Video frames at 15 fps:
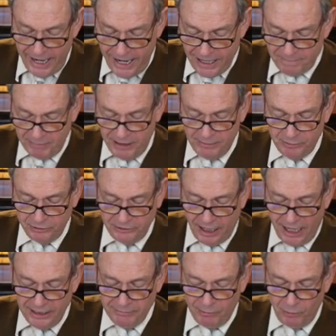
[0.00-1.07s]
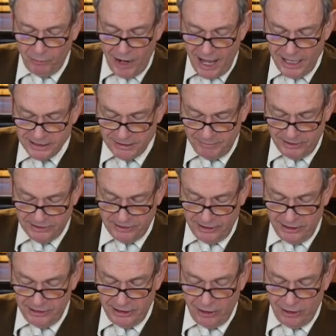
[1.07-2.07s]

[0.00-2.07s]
8 people died of marasmus.